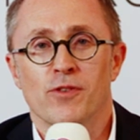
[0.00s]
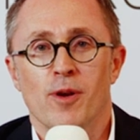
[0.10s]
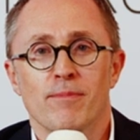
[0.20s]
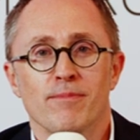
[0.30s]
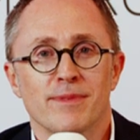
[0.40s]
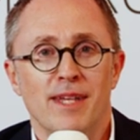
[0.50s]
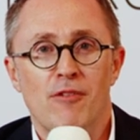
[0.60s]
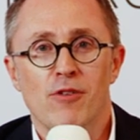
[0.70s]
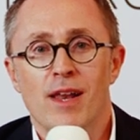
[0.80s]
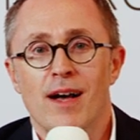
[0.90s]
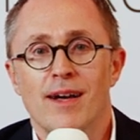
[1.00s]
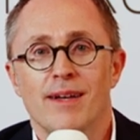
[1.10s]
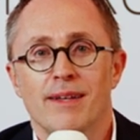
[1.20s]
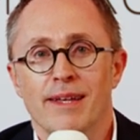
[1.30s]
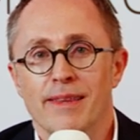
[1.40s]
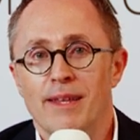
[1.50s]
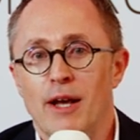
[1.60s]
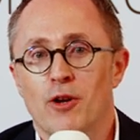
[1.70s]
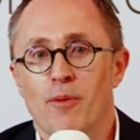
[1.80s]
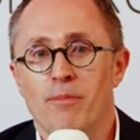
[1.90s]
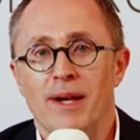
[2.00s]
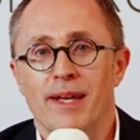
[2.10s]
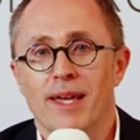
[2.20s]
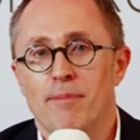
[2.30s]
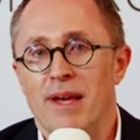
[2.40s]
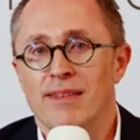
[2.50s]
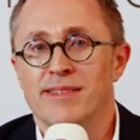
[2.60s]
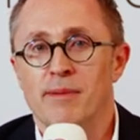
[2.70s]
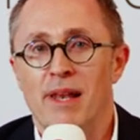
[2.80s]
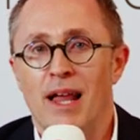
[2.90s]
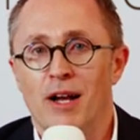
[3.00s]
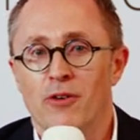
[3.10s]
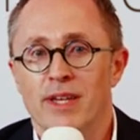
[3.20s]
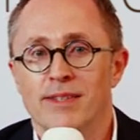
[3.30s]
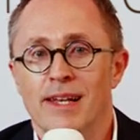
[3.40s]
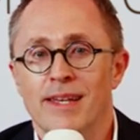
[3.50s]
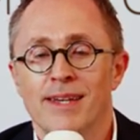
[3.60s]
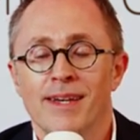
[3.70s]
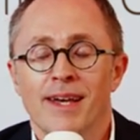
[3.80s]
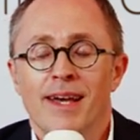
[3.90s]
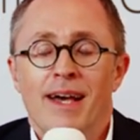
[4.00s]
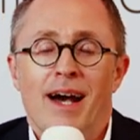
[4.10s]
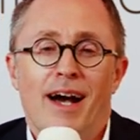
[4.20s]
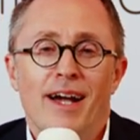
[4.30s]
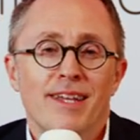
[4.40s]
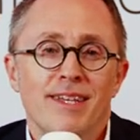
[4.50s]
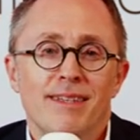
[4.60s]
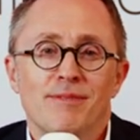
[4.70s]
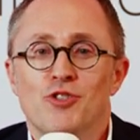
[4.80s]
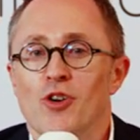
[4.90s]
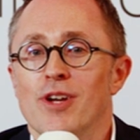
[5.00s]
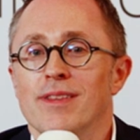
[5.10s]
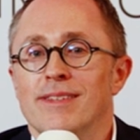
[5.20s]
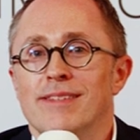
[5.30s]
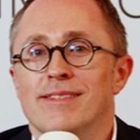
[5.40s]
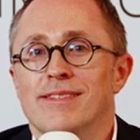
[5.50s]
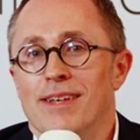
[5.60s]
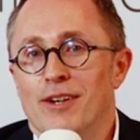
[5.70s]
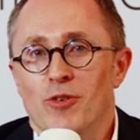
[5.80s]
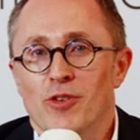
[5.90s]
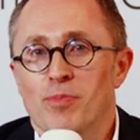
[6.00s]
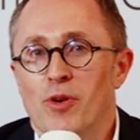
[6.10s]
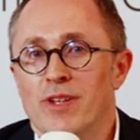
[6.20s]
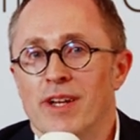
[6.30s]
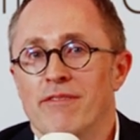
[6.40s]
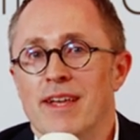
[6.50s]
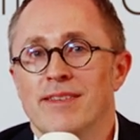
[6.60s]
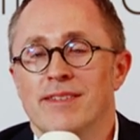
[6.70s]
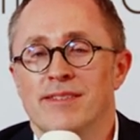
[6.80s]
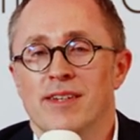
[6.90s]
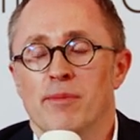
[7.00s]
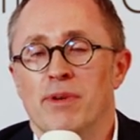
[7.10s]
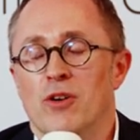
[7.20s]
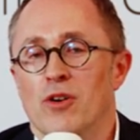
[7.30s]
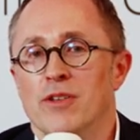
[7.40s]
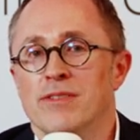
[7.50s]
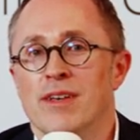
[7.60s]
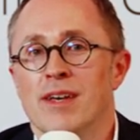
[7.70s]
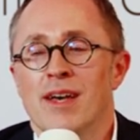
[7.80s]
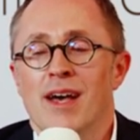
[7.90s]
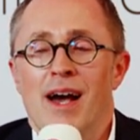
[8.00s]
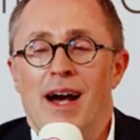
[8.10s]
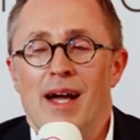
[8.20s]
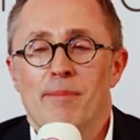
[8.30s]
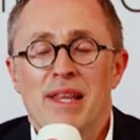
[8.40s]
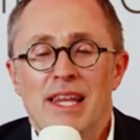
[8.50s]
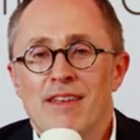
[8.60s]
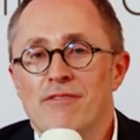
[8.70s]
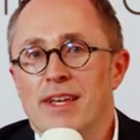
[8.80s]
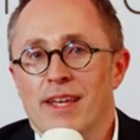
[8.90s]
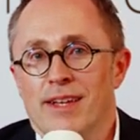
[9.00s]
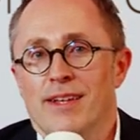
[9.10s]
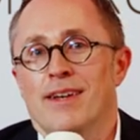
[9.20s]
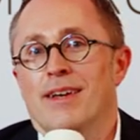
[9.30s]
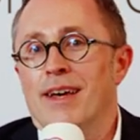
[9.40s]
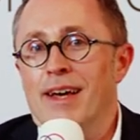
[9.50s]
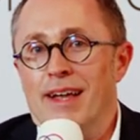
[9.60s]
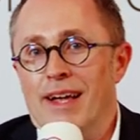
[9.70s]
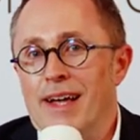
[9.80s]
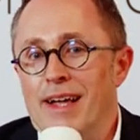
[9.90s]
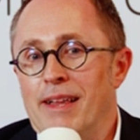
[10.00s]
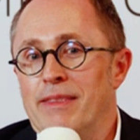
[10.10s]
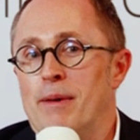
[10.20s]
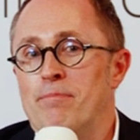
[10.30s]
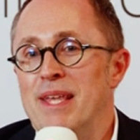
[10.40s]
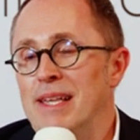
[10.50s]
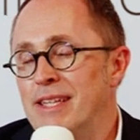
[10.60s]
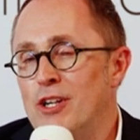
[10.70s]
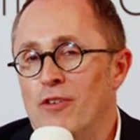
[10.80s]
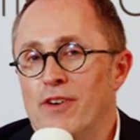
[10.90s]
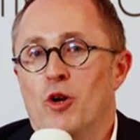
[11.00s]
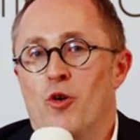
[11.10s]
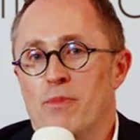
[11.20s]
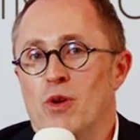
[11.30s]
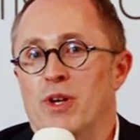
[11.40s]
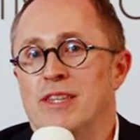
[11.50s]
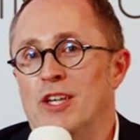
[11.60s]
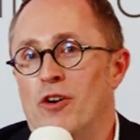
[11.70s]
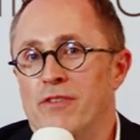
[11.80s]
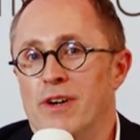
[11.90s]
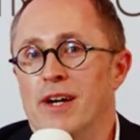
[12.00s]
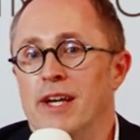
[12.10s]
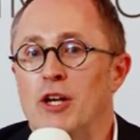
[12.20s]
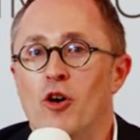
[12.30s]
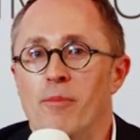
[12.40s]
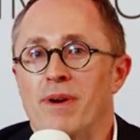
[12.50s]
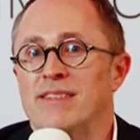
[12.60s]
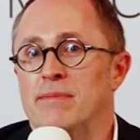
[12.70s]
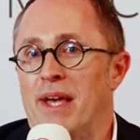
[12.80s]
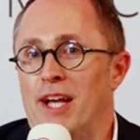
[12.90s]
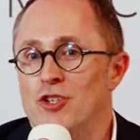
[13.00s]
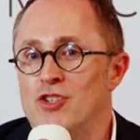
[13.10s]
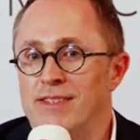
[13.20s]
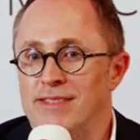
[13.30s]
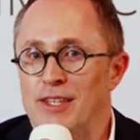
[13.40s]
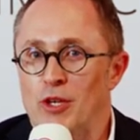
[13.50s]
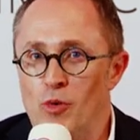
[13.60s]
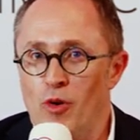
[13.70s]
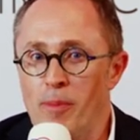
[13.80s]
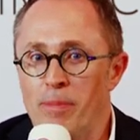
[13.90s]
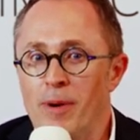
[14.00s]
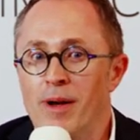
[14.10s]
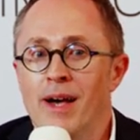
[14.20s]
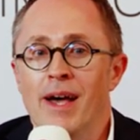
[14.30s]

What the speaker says: from Tavola, a company based in Milano, Italy. I joined this cross-border event this year because I believe in the building of a community of e-commerce managers in Europe.